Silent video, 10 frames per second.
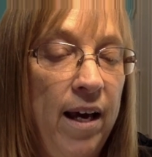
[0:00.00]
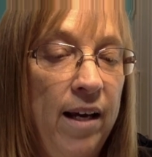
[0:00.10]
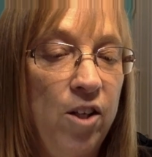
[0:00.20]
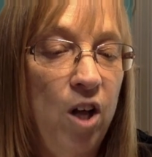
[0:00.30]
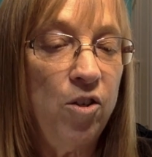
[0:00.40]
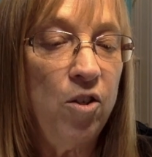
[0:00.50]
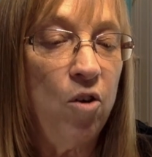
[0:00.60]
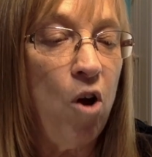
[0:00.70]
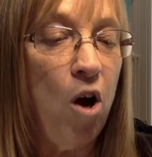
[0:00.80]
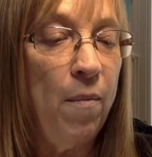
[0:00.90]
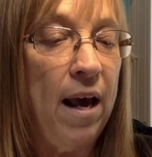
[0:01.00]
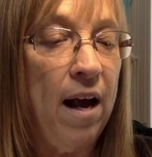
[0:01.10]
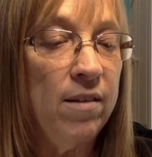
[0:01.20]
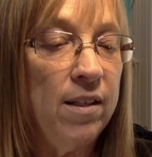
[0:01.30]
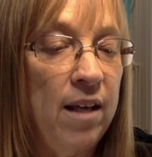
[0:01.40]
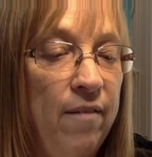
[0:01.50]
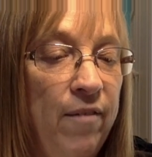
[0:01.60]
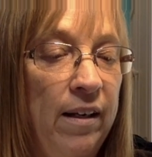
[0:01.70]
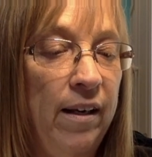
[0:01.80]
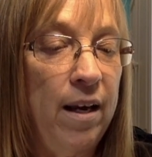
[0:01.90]
It is also common outside of
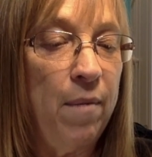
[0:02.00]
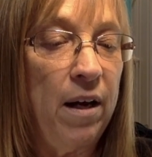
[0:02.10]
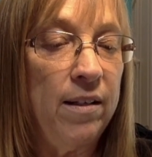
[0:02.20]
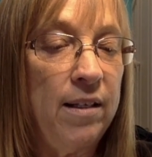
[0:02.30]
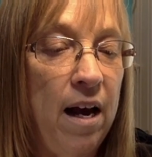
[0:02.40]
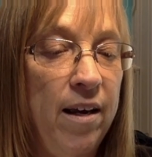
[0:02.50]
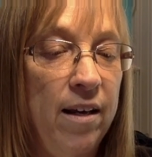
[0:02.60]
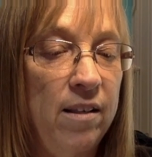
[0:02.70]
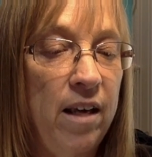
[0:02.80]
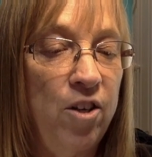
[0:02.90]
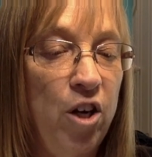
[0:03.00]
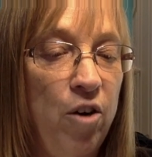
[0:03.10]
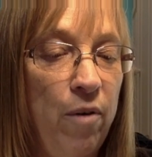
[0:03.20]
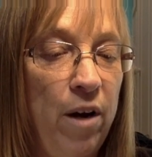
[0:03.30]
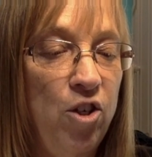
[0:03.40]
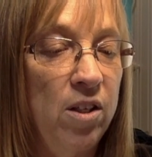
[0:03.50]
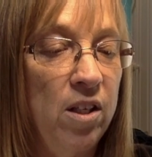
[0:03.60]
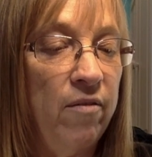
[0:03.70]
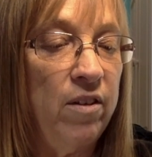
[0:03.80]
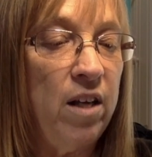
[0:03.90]
Italy among Italians and generations
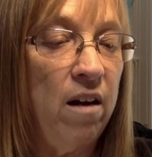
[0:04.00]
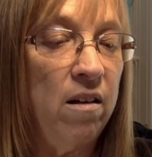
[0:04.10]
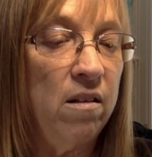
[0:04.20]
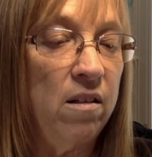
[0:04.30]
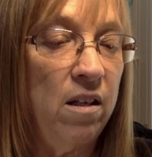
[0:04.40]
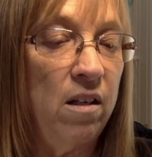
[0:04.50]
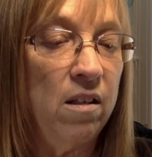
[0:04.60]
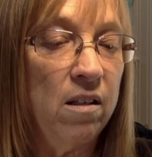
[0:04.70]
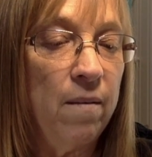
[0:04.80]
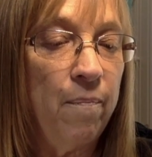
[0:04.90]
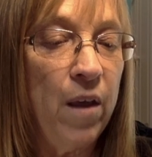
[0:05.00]
of Italian descendants.